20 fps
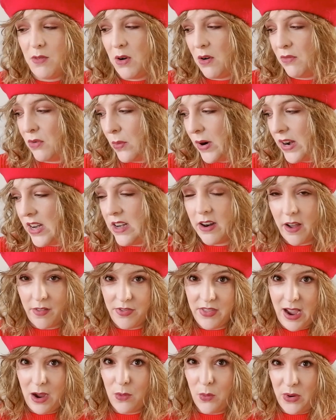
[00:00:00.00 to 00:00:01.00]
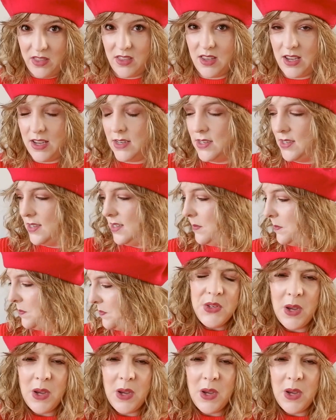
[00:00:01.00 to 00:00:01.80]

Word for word: if I've already done that with these.